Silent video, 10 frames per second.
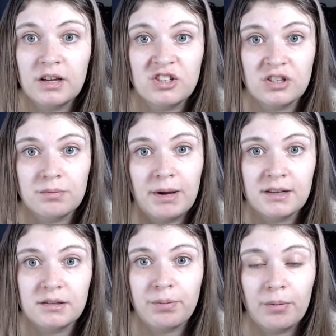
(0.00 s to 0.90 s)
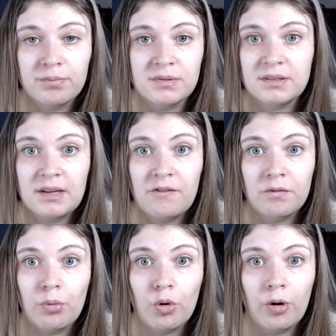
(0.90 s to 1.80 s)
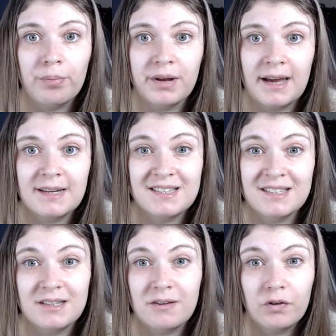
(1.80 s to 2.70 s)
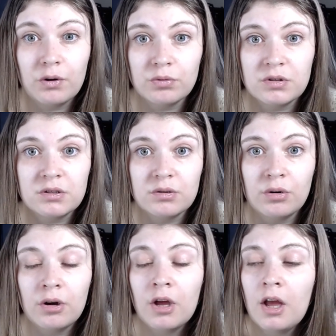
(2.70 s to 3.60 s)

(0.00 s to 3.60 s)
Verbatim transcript: It just makes the problems even more complicated and difficult to sort.